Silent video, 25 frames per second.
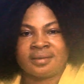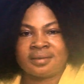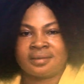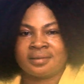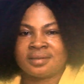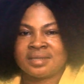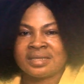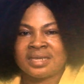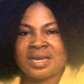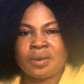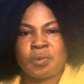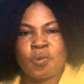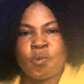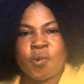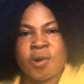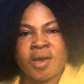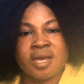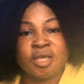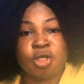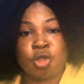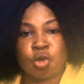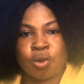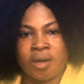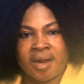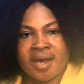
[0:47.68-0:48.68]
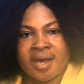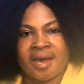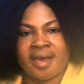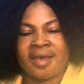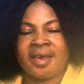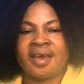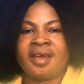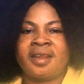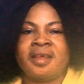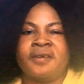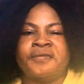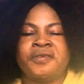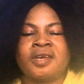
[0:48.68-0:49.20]
Somewhere July,
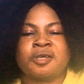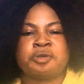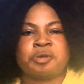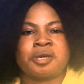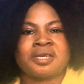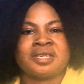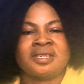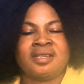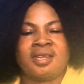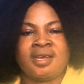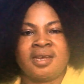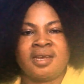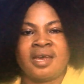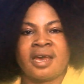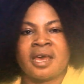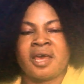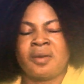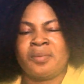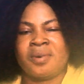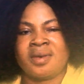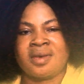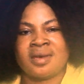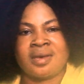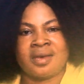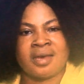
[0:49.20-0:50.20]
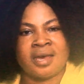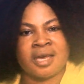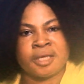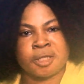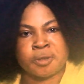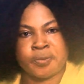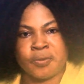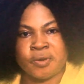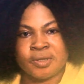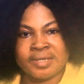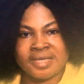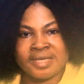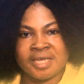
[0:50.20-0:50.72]
and if you are a
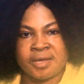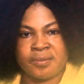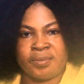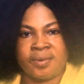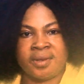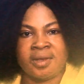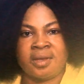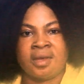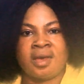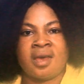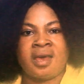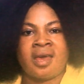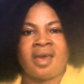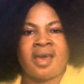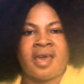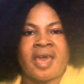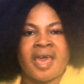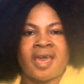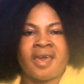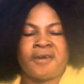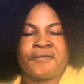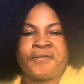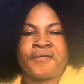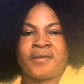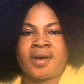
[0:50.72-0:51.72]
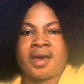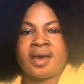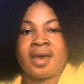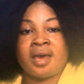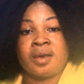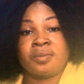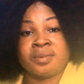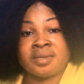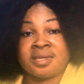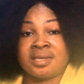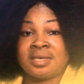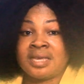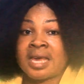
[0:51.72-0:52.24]
expose bi efa
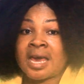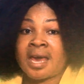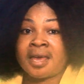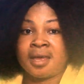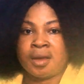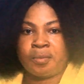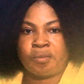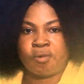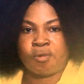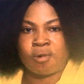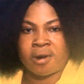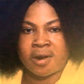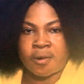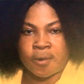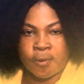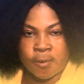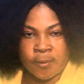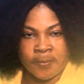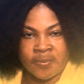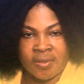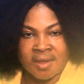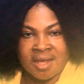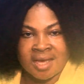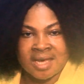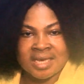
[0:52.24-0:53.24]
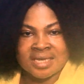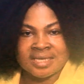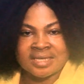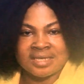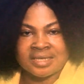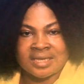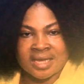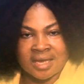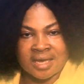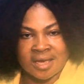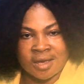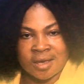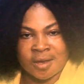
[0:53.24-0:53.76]
MC Yeboah ho
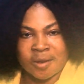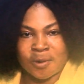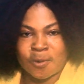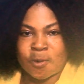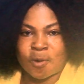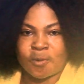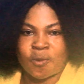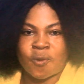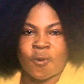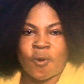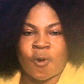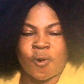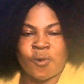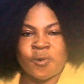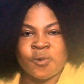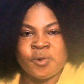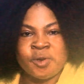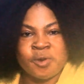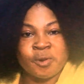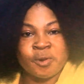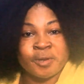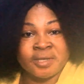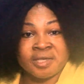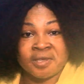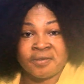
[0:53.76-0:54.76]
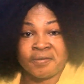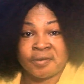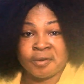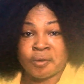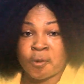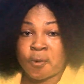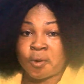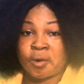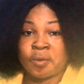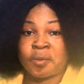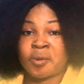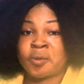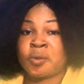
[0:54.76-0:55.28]
se ono UTV
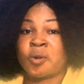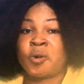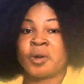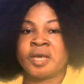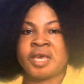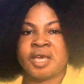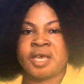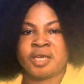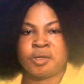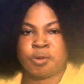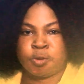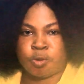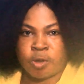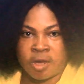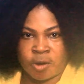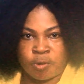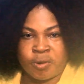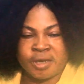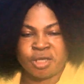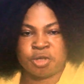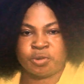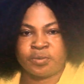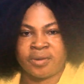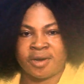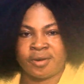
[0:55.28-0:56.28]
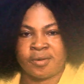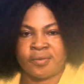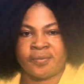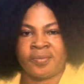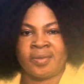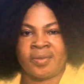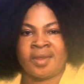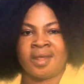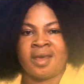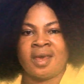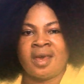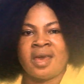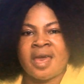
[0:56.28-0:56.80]
ho no no ye ehwa juma no
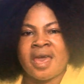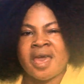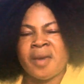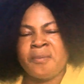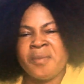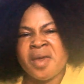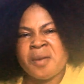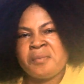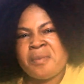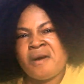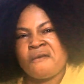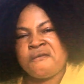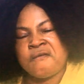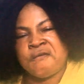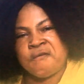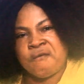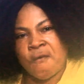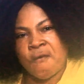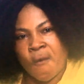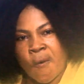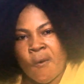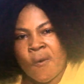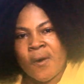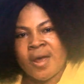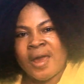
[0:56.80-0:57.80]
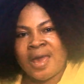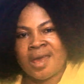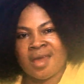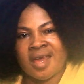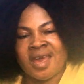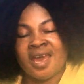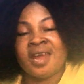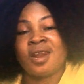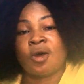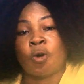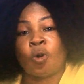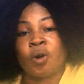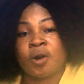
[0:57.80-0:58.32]
e mema fo
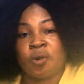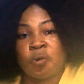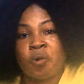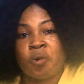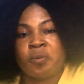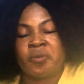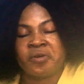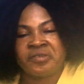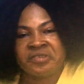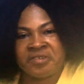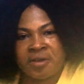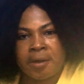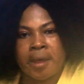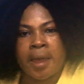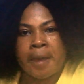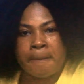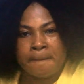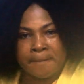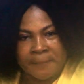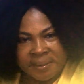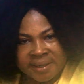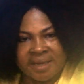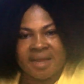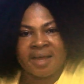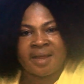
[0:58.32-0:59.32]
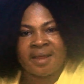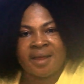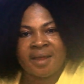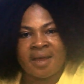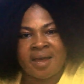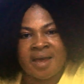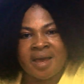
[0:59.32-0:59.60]
e na one wo mche empena